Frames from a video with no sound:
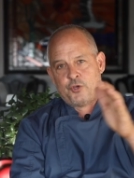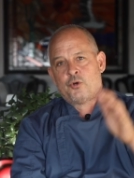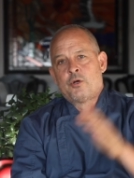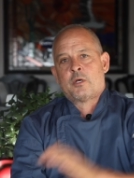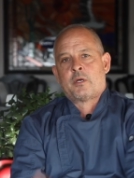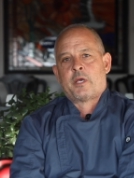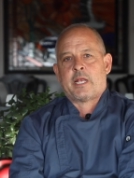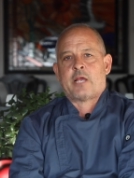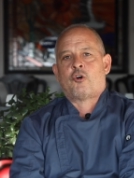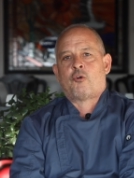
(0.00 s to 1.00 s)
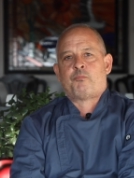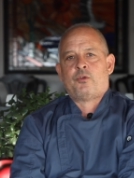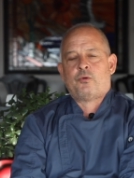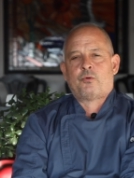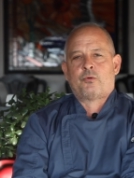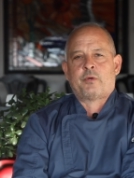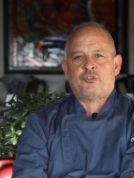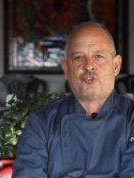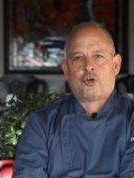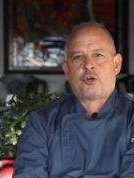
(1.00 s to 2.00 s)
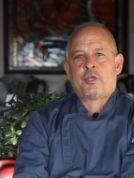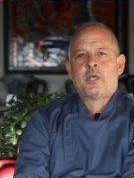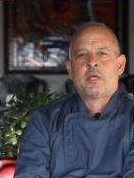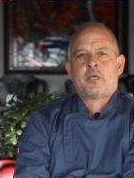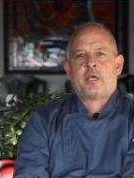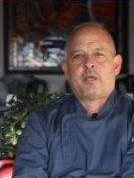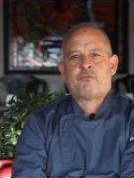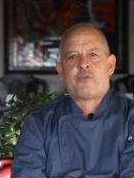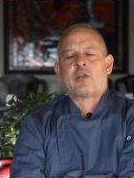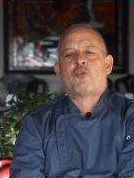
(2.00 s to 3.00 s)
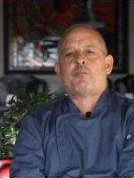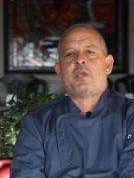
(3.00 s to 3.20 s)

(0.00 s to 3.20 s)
you, and I hope you enjoy and follow